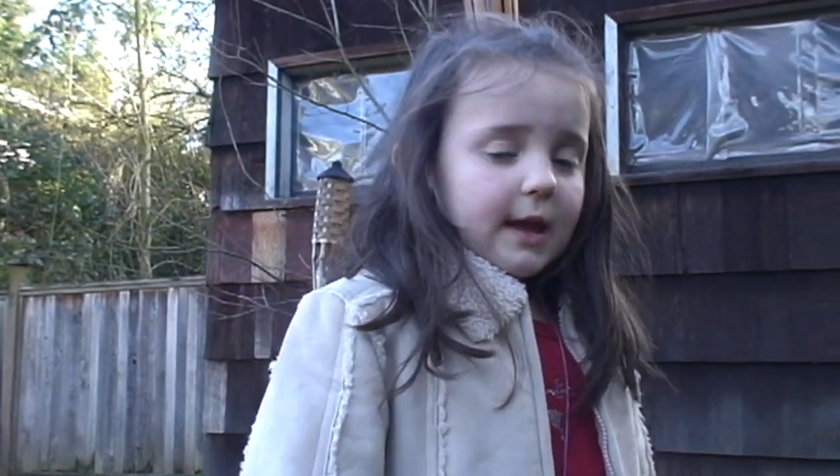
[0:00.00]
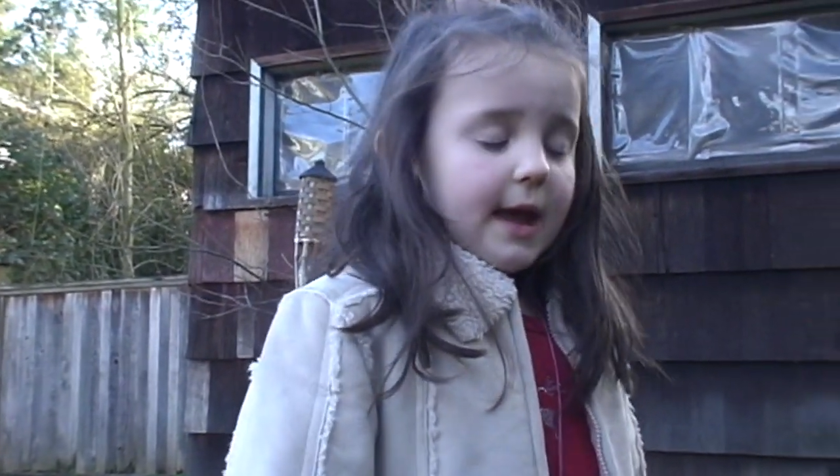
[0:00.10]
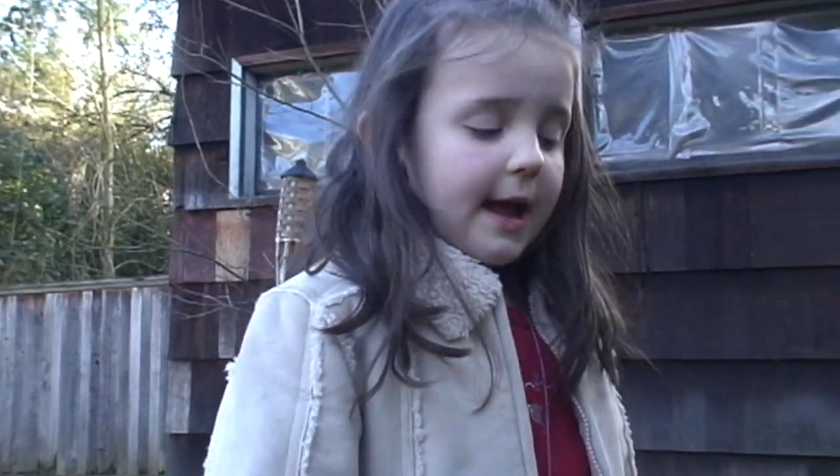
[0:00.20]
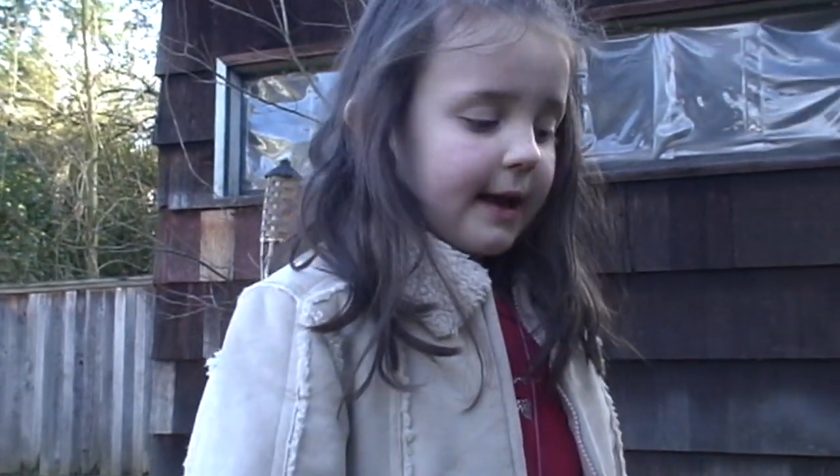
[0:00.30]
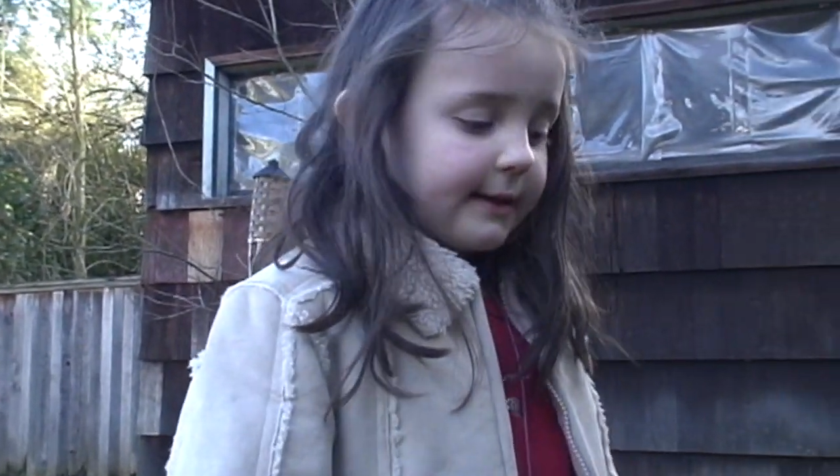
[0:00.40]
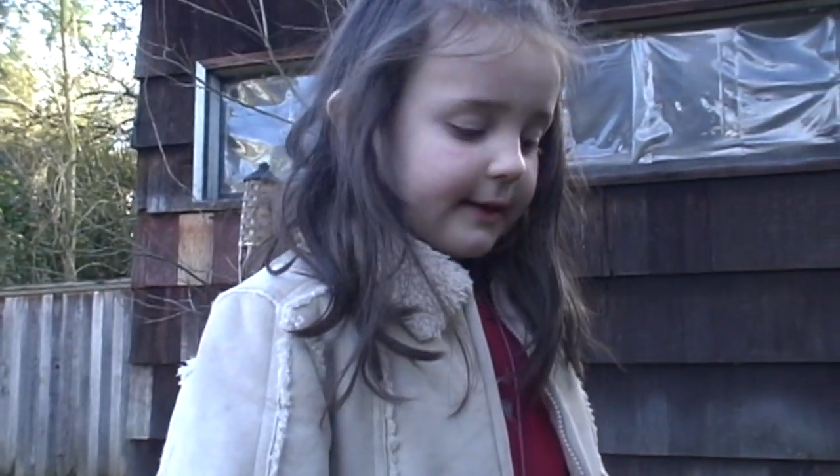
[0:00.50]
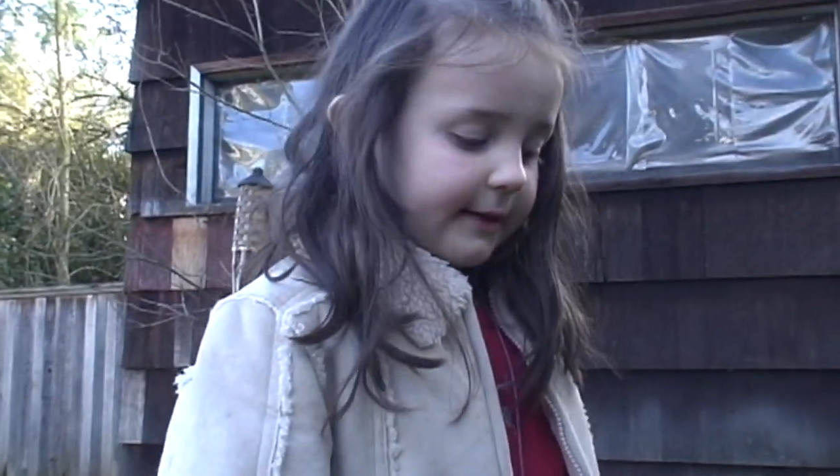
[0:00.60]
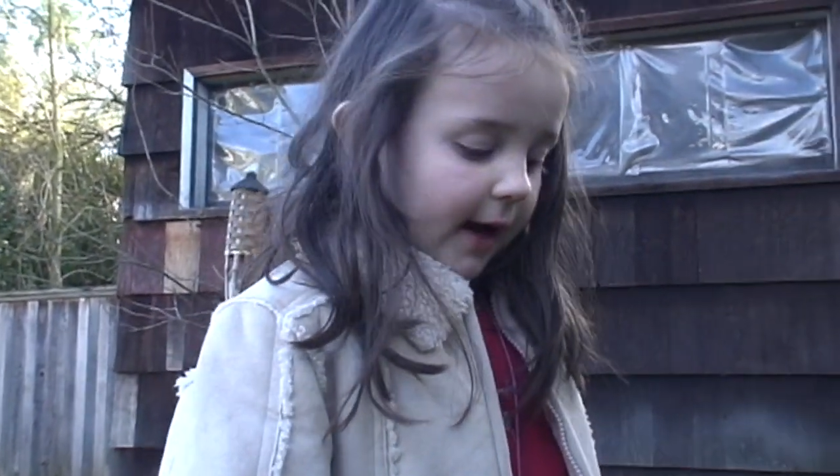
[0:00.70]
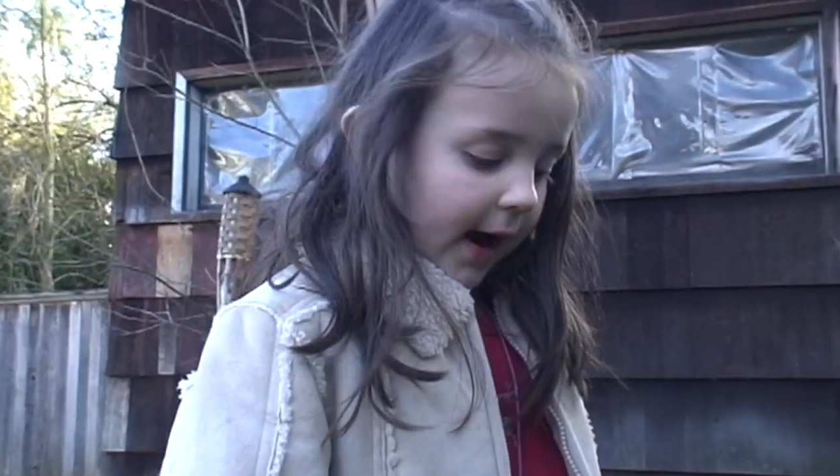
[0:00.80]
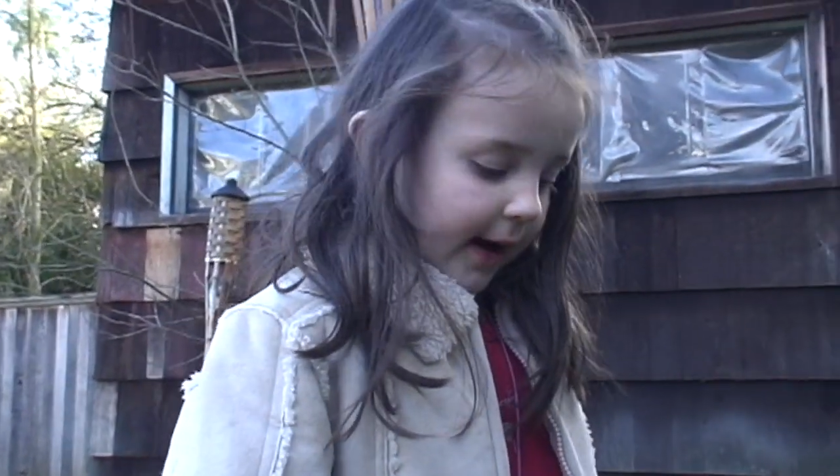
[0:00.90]
And it
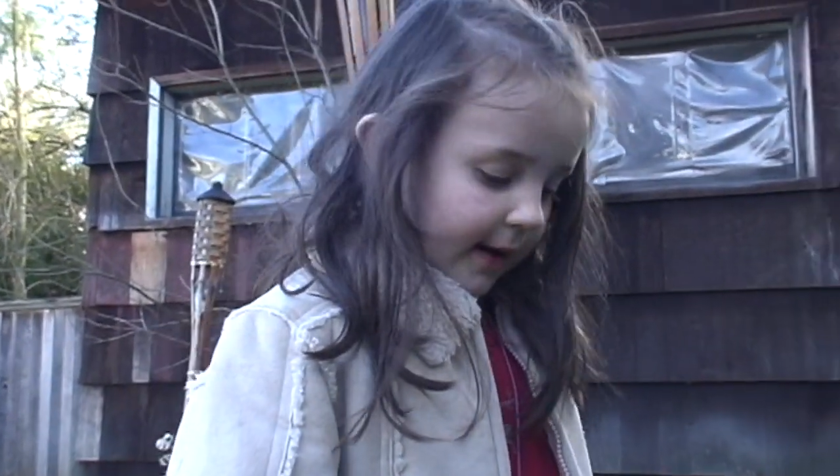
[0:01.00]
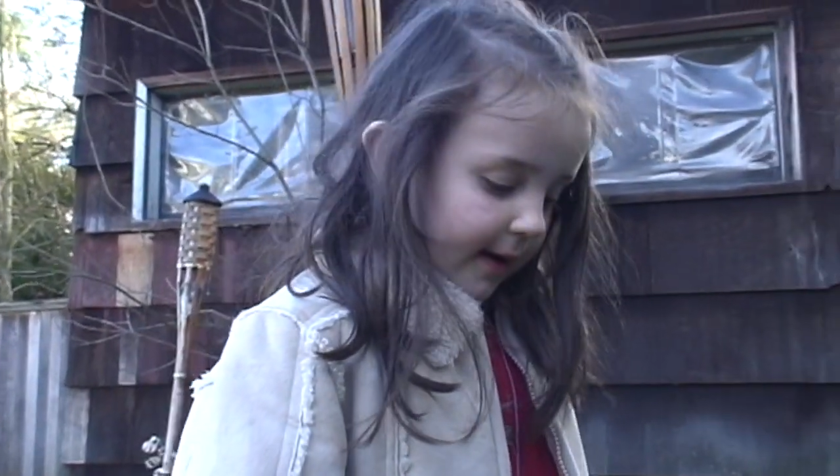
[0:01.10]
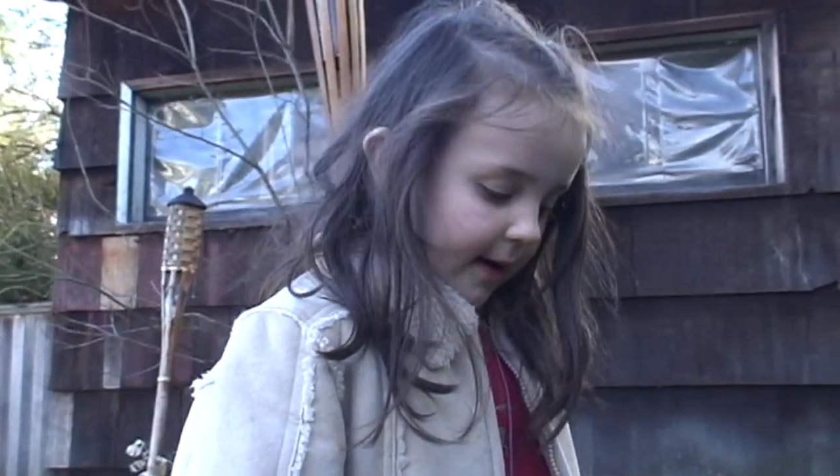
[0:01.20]
died.